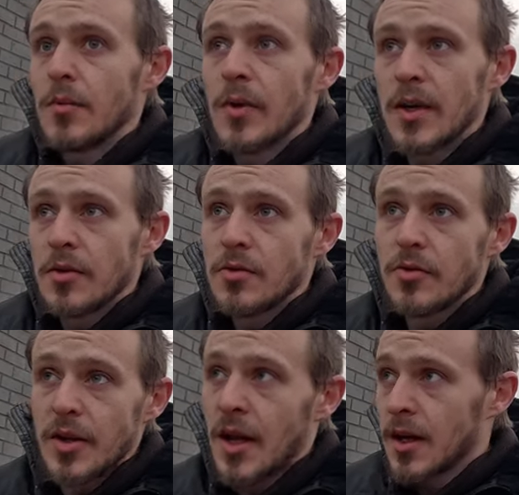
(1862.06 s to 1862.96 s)
in
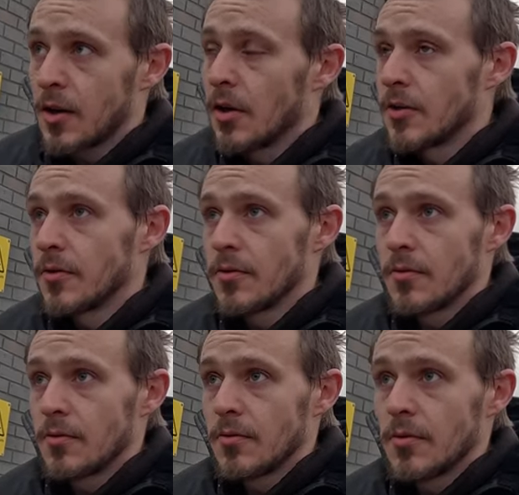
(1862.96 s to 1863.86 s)
Wales I can't
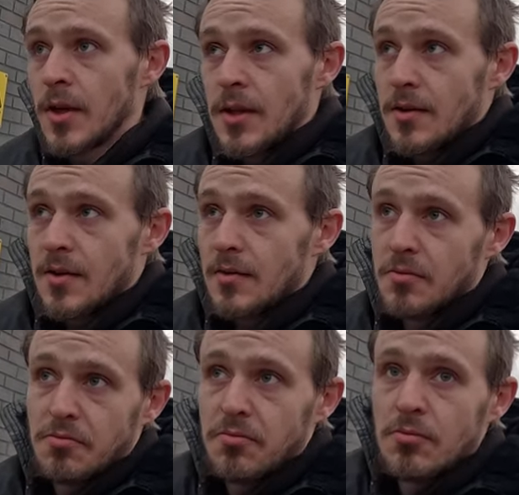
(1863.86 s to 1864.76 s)
it's
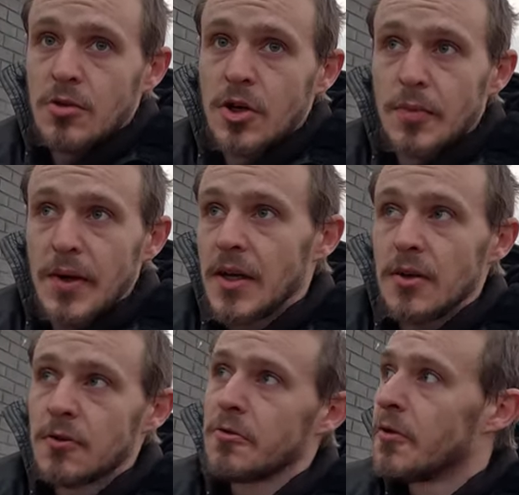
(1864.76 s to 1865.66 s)
going to be
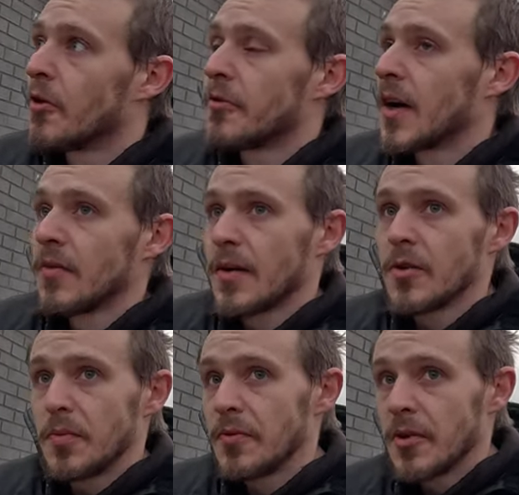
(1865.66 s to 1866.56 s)
four or five
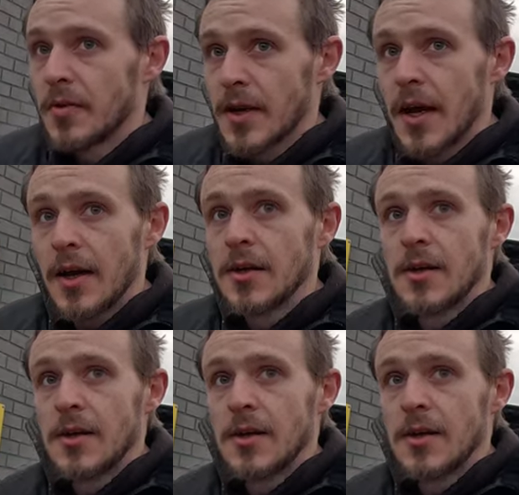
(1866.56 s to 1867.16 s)
hours before I get